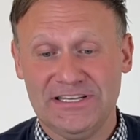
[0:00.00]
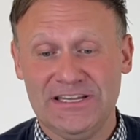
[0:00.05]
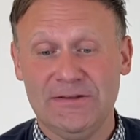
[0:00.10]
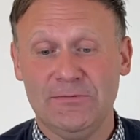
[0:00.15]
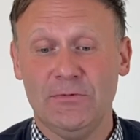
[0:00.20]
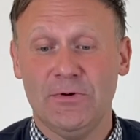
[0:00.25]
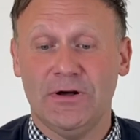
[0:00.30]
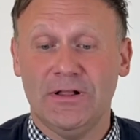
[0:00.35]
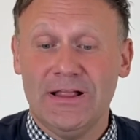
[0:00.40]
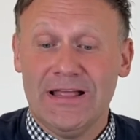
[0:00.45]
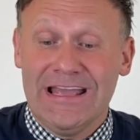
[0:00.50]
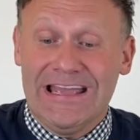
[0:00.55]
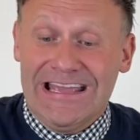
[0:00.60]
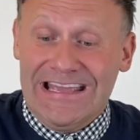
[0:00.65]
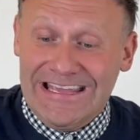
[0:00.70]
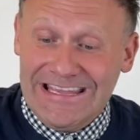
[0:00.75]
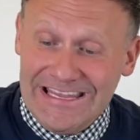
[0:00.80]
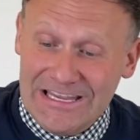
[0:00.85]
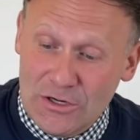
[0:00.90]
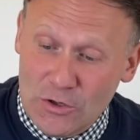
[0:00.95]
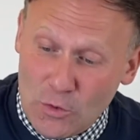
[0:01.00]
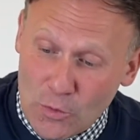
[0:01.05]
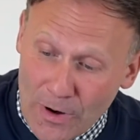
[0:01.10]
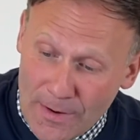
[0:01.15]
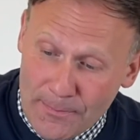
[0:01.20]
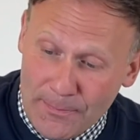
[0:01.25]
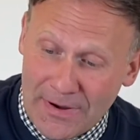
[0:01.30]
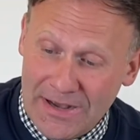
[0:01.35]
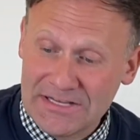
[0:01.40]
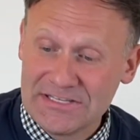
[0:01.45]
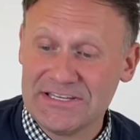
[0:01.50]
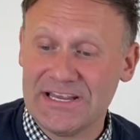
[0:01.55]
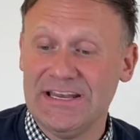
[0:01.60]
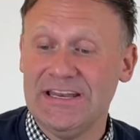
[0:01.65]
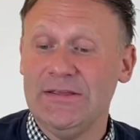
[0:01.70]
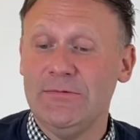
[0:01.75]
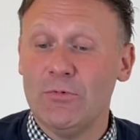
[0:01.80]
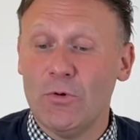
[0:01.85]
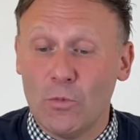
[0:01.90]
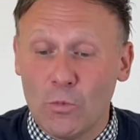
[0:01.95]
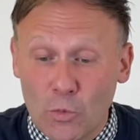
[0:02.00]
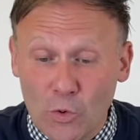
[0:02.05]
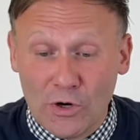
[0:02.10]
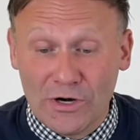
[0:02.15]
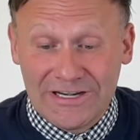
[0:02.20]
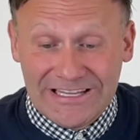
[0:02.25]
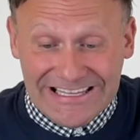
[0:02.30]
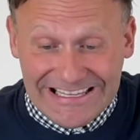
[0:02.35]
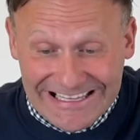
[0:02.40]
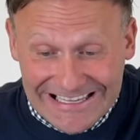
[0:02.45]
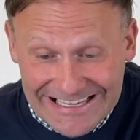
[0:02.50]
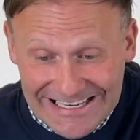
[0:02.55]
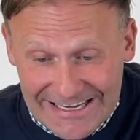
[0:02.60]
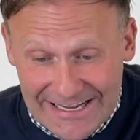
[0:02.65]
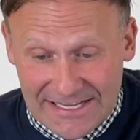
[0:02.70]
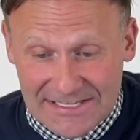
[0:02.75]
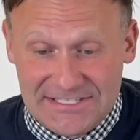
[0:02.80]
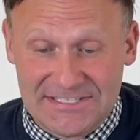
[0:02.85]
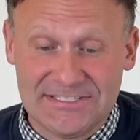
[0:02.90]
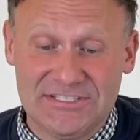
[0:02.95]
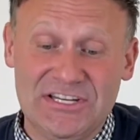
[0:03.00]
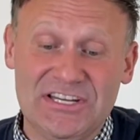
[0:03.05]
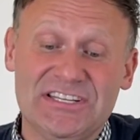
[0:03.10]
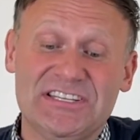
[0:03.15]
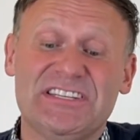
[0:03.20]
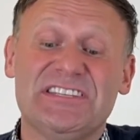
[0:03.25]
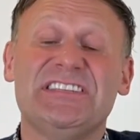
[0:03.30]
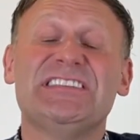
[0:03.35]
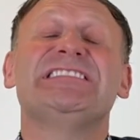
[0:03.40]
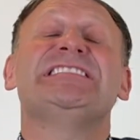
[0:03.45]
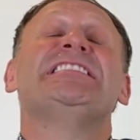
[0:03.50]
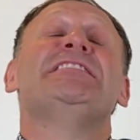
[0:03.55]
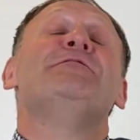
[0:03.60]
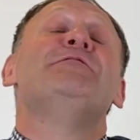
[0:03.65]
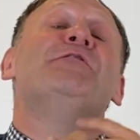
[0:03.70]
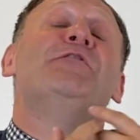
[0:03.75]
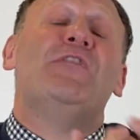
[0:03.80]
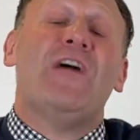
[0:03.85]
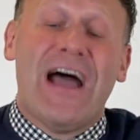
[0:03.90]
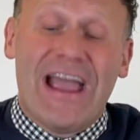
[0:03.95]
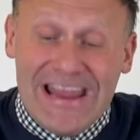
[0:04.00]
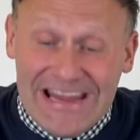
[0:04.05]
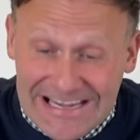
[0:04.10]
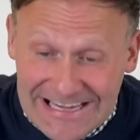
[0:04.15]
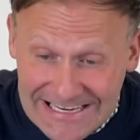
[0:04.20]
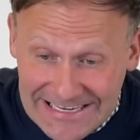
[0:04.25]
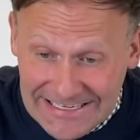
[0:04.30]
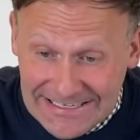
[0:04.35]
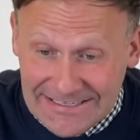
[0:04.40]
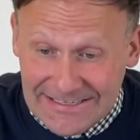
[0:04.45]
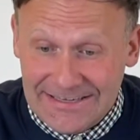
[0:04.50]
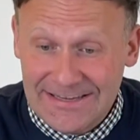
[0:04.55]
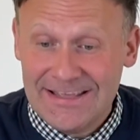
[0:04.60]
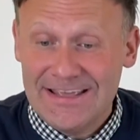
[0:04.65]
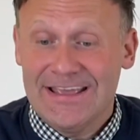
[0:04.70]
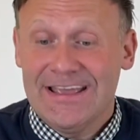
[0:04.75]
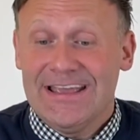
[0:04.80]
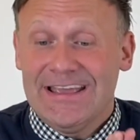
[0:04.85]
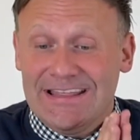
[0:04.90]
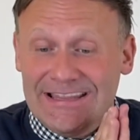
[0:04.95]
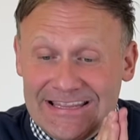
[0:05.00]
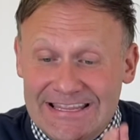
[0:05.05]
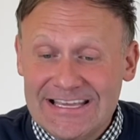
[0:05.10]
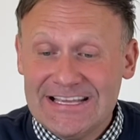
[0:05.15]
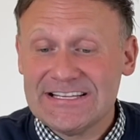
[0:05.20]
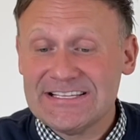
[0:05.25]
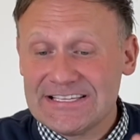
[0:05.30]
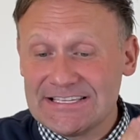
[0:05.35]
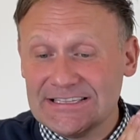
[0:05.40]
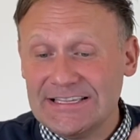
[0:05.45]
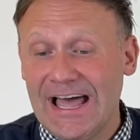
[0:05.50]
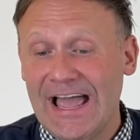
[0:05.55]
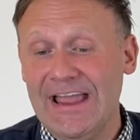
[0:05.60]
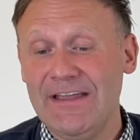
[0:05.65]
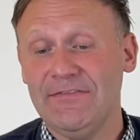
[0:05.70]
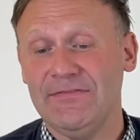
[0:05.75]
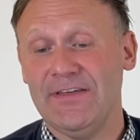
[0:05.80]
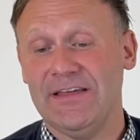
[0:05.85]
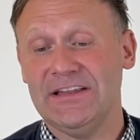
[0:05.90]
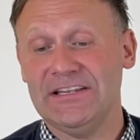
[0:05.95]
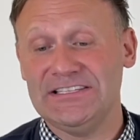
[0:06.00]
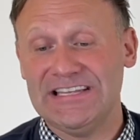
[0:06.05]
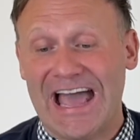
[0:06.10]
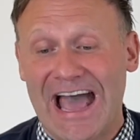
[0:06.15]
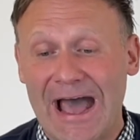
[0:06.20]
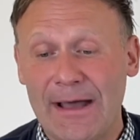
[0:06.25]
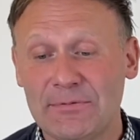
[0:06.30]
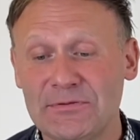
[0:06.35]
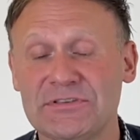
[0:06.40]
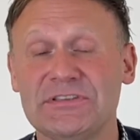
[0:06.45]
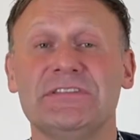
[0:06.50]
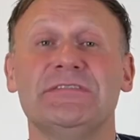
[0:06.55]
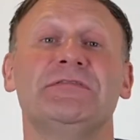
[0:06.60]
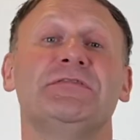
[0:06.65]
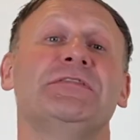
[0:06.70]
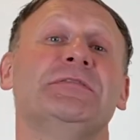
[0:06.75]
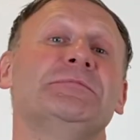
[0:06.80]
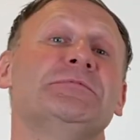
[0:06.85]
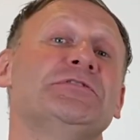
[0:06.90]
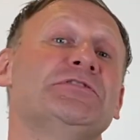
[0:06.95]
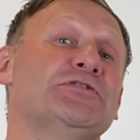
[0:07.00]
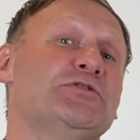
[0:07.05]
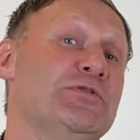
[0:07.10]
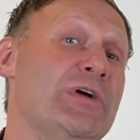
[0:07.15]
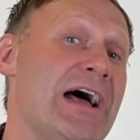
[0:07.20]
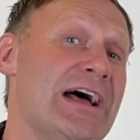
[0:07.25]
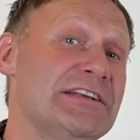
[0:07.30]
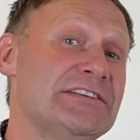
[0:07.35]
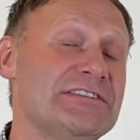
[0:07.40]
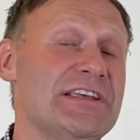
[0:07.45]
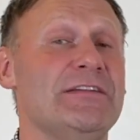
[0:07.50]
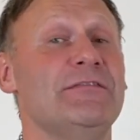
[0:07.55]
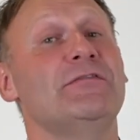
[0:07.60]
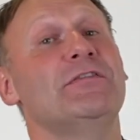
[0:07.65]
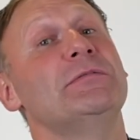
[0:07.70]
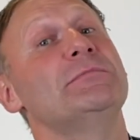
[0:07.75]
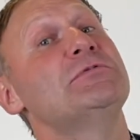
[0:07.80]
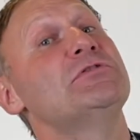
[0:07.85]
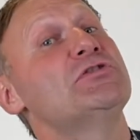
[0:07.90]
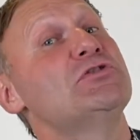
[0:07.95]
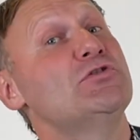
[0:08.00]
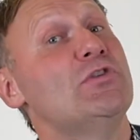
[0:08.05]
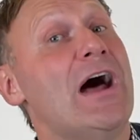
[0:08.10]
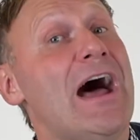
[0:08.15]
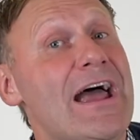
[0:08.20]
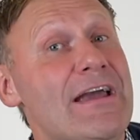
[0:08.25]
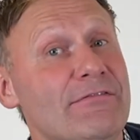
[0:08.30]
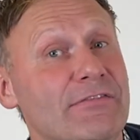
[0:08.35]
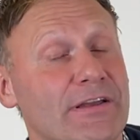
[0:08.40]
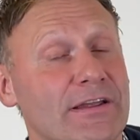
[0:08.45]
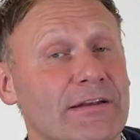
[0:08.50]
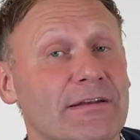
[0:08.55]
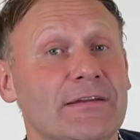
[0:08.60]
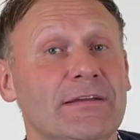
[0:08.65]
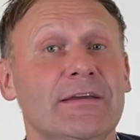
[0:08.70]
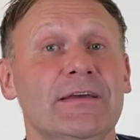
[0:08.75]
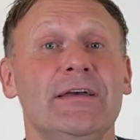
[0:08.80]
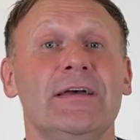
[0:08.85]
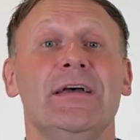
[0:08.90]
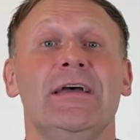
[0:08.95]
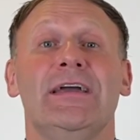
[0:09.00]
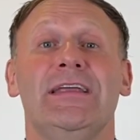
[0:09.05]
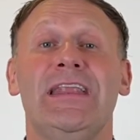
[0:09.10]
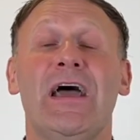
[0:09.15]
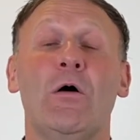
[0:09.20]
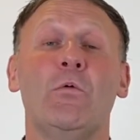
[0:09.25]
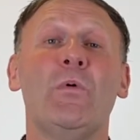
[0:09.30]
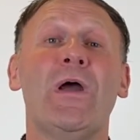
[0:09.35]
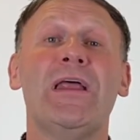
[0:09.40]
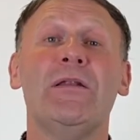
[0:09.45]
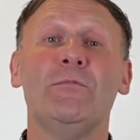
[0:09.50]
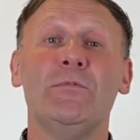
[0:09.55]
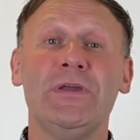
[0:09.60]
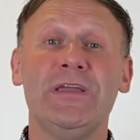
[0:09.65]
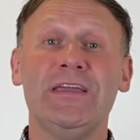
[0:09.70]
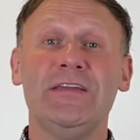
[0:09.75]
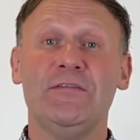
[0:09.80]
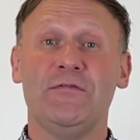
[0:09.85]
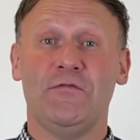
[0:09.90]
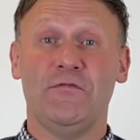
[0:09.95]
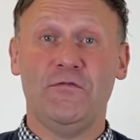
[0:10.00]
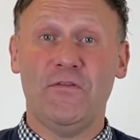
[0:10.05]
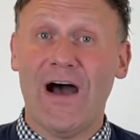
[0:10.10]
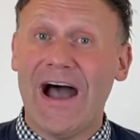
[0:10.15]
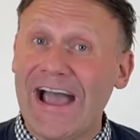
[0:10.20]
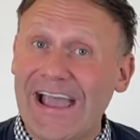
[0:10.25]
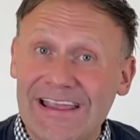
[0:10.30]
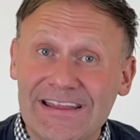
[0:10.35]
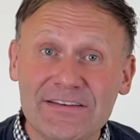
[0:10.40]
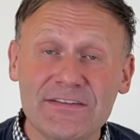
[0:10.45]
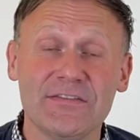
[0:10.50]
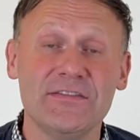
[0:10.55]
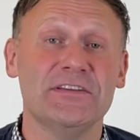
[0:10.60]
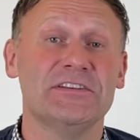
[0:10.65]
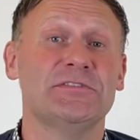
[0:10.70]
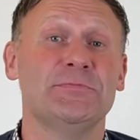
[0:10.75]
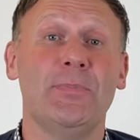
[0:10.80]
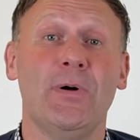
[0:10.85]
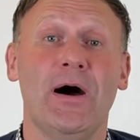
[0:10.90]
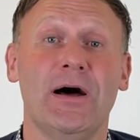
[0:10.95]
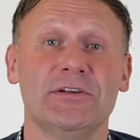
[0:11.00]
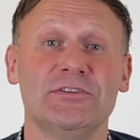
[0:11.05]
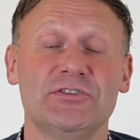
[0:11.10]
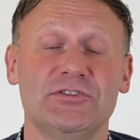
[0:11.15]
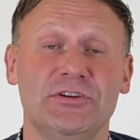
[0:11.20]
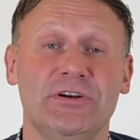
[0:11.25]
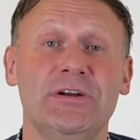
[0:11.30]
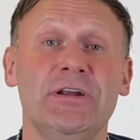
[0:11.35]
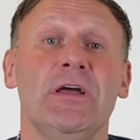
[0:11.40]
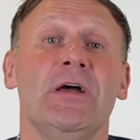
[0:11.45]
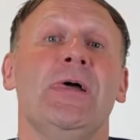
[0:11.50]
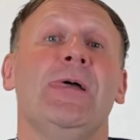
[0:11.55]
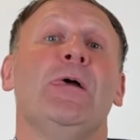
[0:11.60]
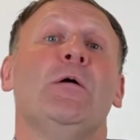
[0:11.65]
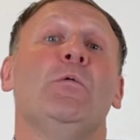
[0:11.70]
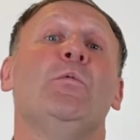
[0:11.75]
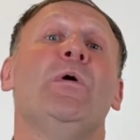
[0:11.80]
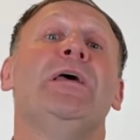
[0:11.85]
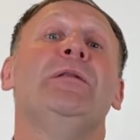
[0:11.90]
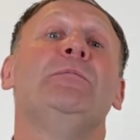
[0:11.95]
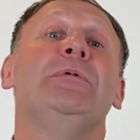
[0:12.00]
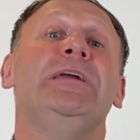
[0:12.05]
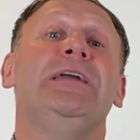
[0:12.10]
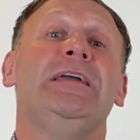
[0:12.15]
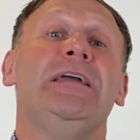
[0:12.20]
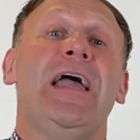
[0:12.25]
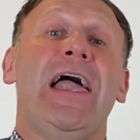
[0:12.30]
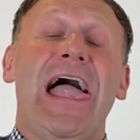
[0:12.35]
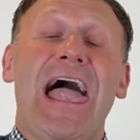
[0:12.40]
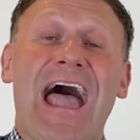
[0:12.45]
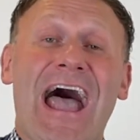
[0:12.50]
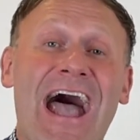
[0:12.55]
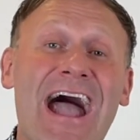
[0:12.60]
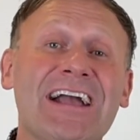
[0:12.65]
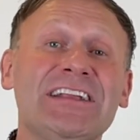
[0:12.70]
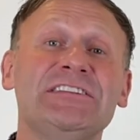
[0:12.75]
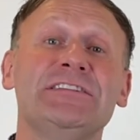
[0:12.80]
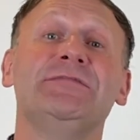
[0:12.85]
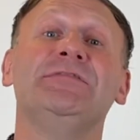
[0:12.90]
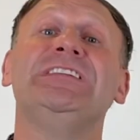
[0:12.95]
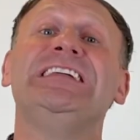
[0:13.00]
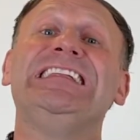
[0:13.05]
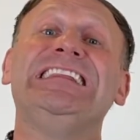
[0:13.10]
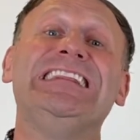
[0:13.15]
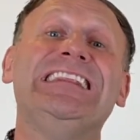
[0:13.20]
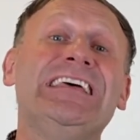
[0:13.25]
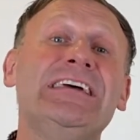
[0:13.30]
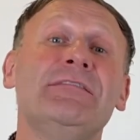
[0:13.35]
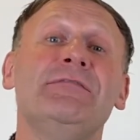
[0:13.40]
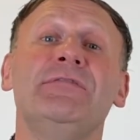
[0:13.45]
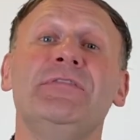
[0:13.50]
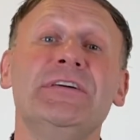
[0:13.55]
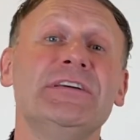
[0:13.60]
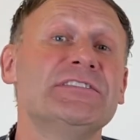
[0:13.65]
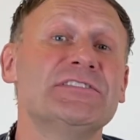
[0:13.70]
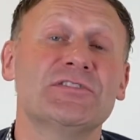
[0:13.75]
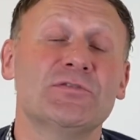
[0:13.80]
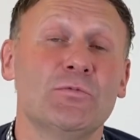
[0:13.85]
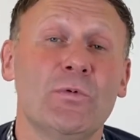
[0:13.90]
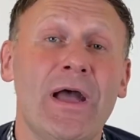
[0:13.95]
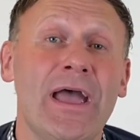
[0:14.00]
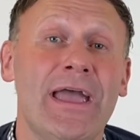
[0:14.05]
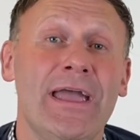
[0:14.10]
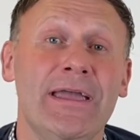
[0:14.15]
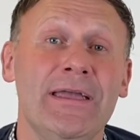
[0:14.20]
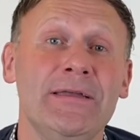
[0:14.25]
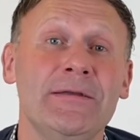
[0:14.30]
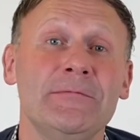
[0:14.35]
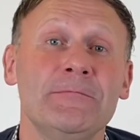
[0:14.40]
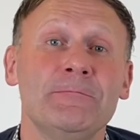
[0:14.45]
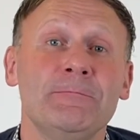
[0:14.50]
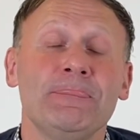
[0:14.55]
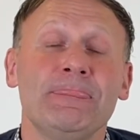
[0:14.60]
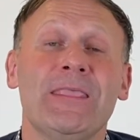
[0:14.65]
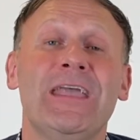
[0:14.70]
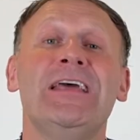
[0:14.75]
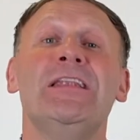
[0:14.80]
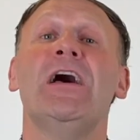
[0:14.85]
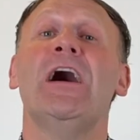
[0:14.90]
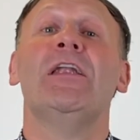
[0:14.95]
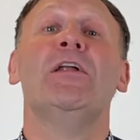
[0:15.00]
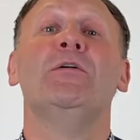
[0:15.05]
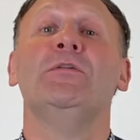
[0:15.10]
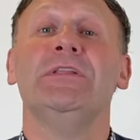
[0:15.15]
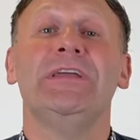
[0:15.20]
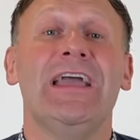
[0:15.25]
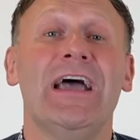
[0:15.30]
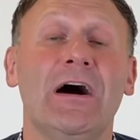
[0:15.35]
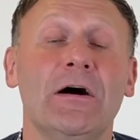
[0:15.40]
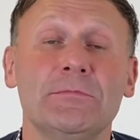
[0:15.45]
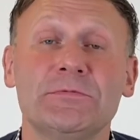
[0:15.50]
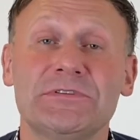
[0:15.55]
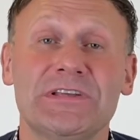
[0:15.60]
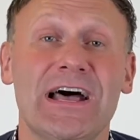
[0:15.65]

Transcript: He will equip us and he will work in us. Jesus is inviting this life that is absent from stress and from striving. Now, when we find this posture, when we actively live this way, it not only helps